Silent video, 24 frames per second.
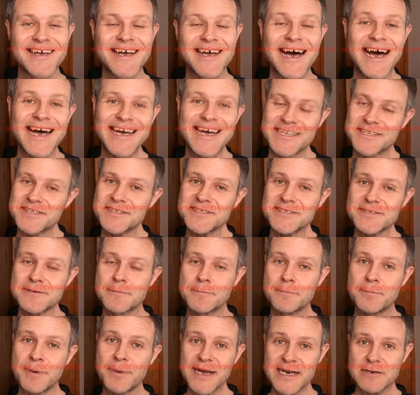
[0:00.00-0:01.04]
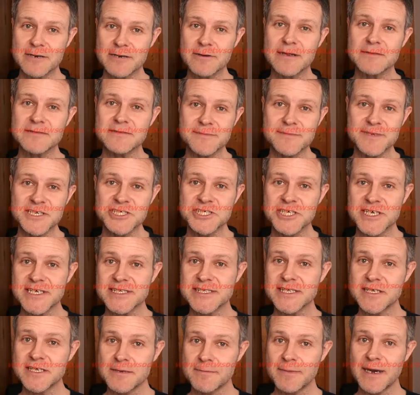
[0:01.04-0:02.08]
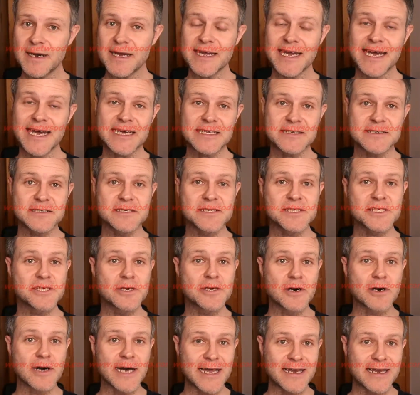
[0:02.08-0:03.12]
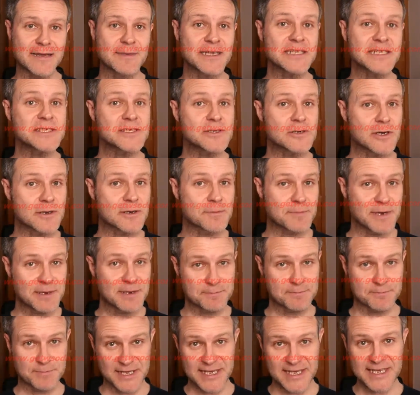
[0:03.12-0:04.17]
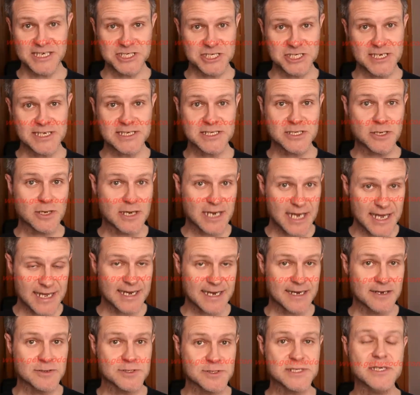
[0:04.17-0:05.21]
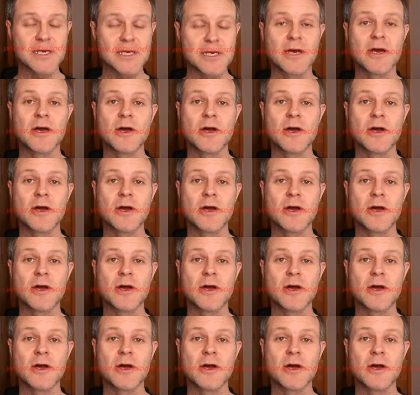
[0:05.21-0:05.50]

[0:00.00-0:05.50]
And background images that you might add to your Elementor pages, your layouts,